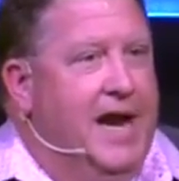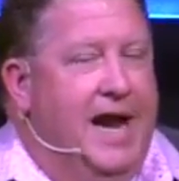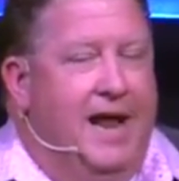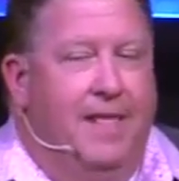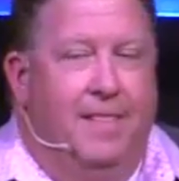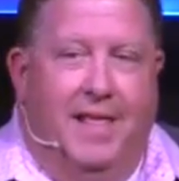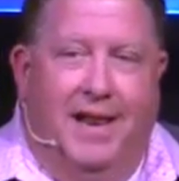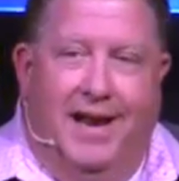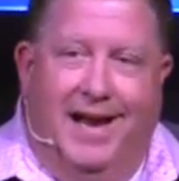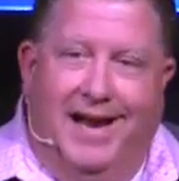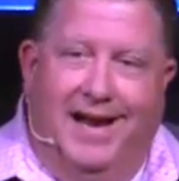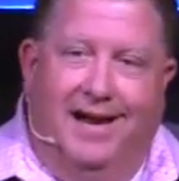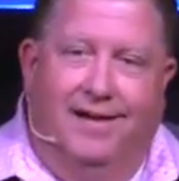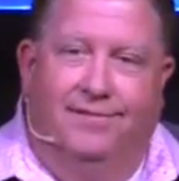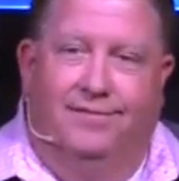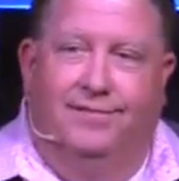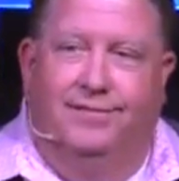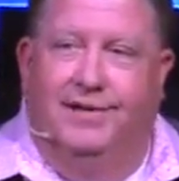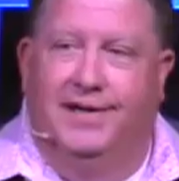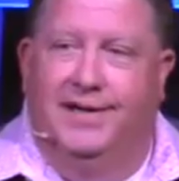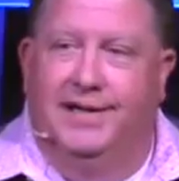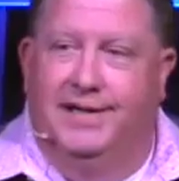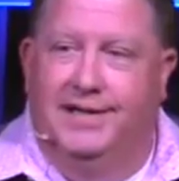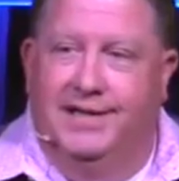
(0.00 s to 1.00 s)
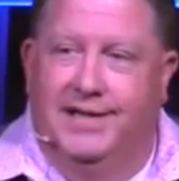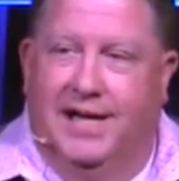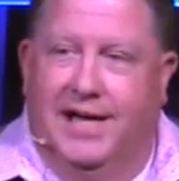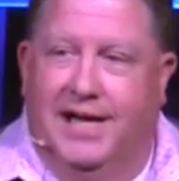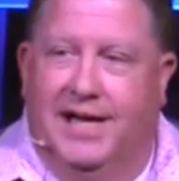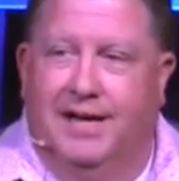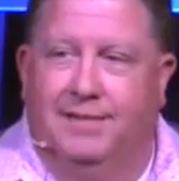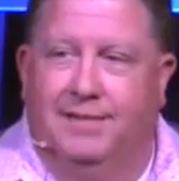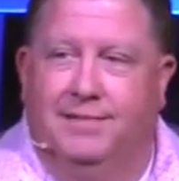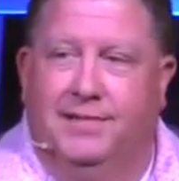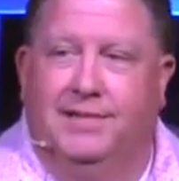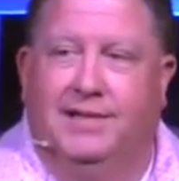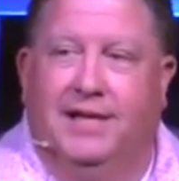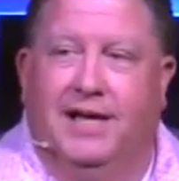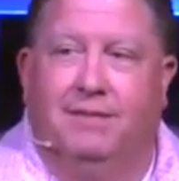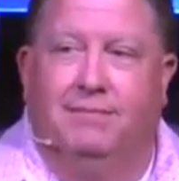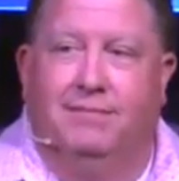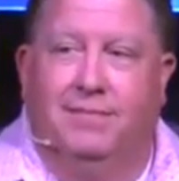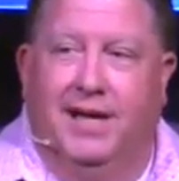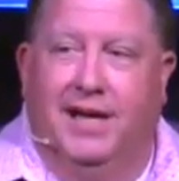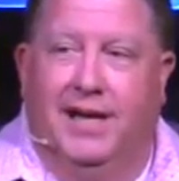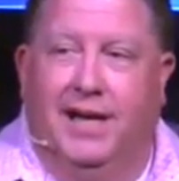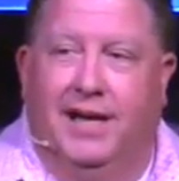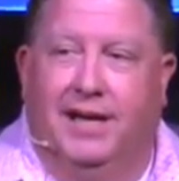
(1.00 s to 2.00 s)
And that every dime that they
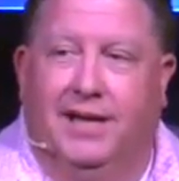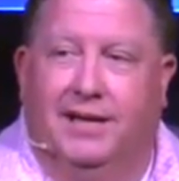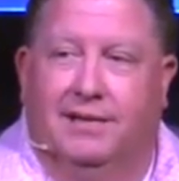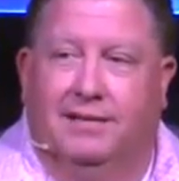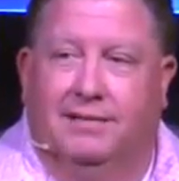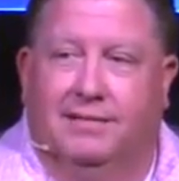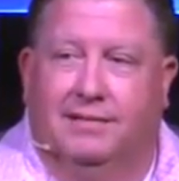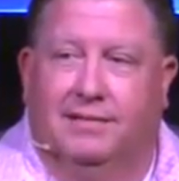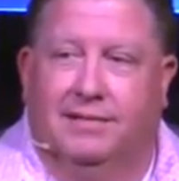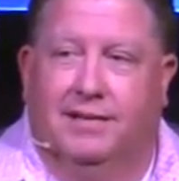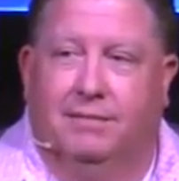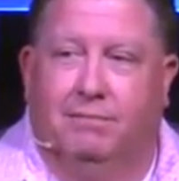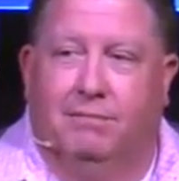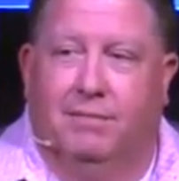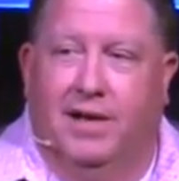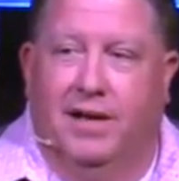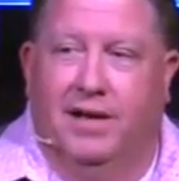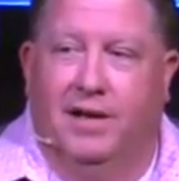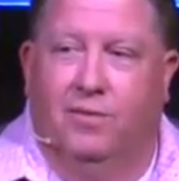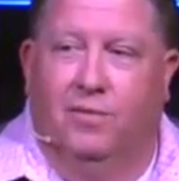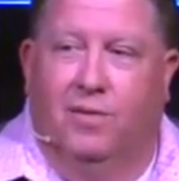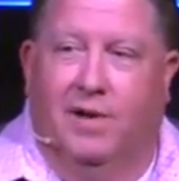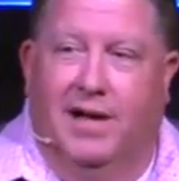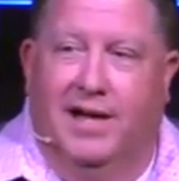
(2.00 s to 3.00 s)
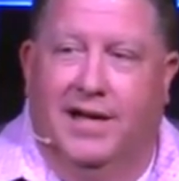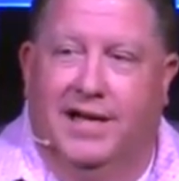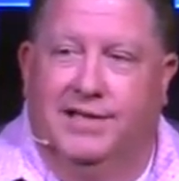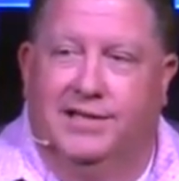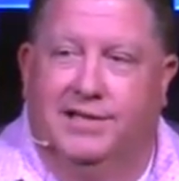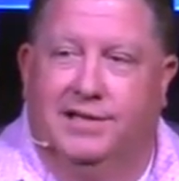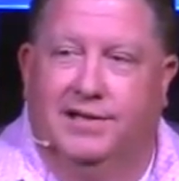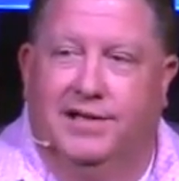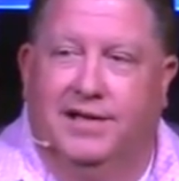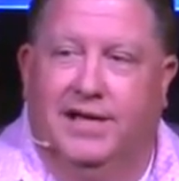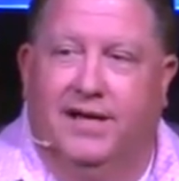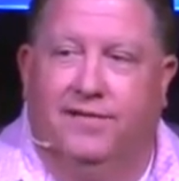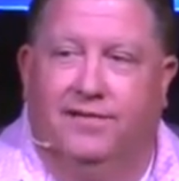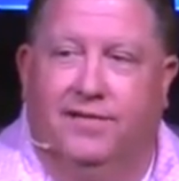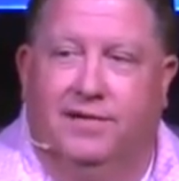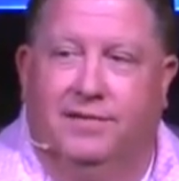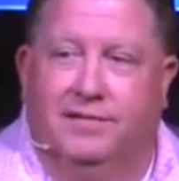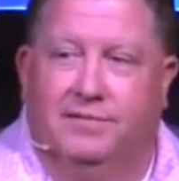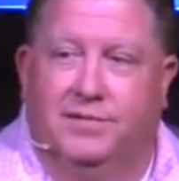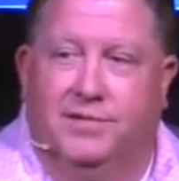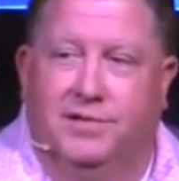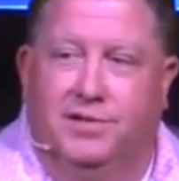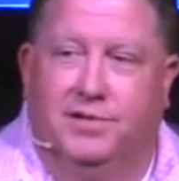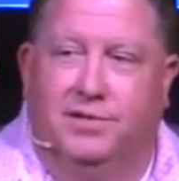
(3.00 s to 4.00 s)
make, money-wise, they're
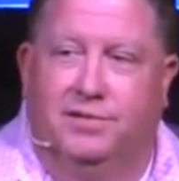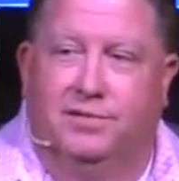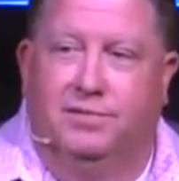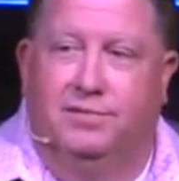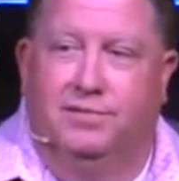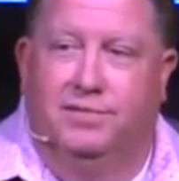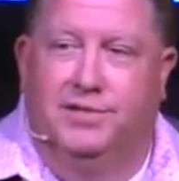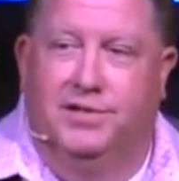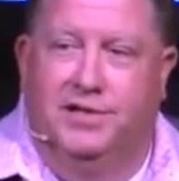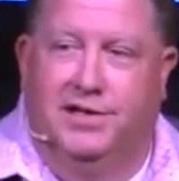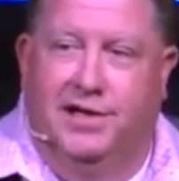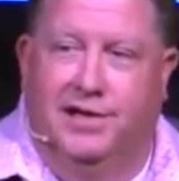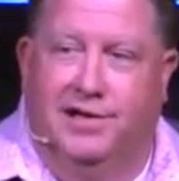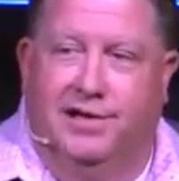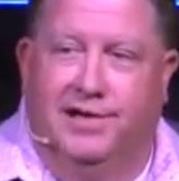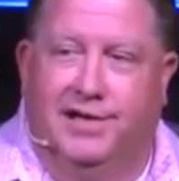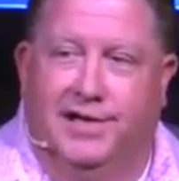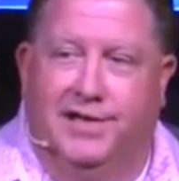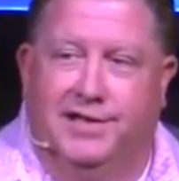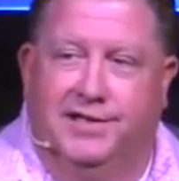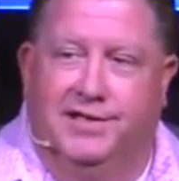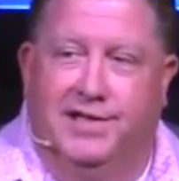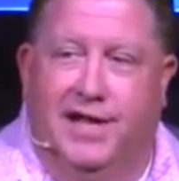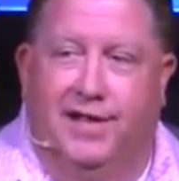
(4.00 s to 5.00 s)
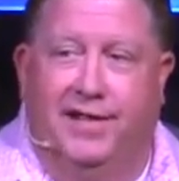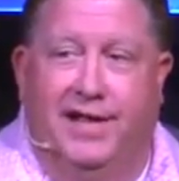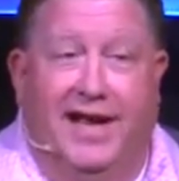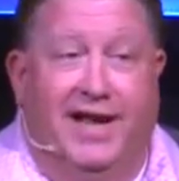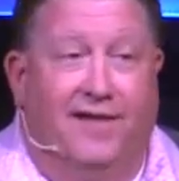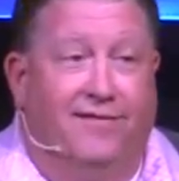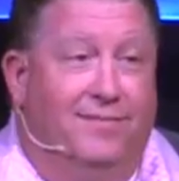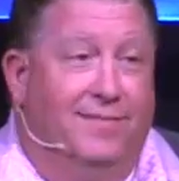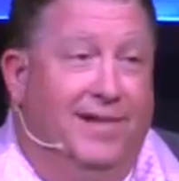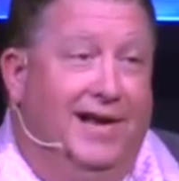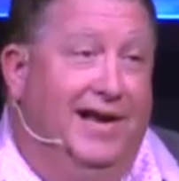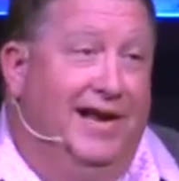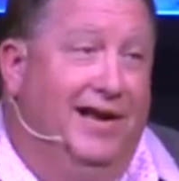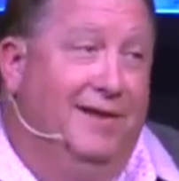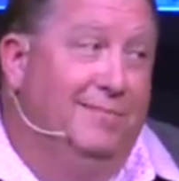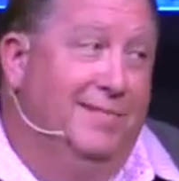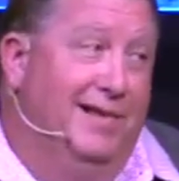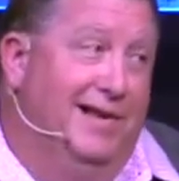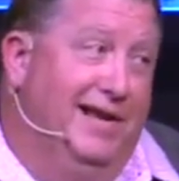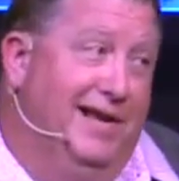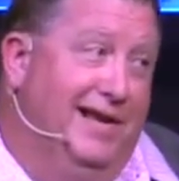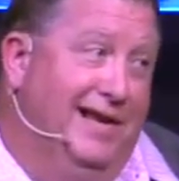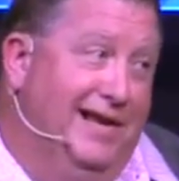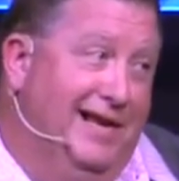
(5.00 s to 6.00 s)
giving to charities. Now, they haven't made any
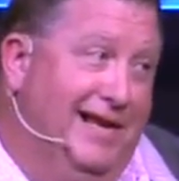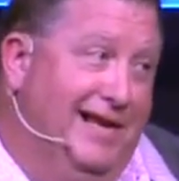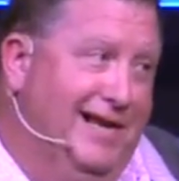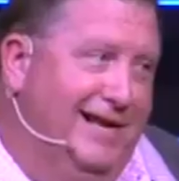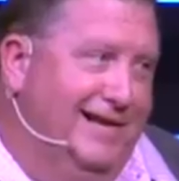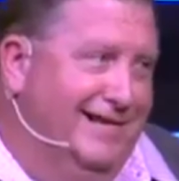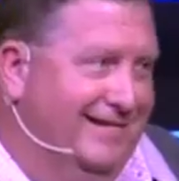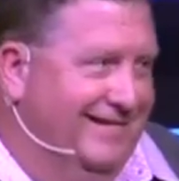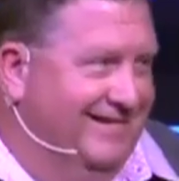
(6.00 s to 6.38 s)
money yet.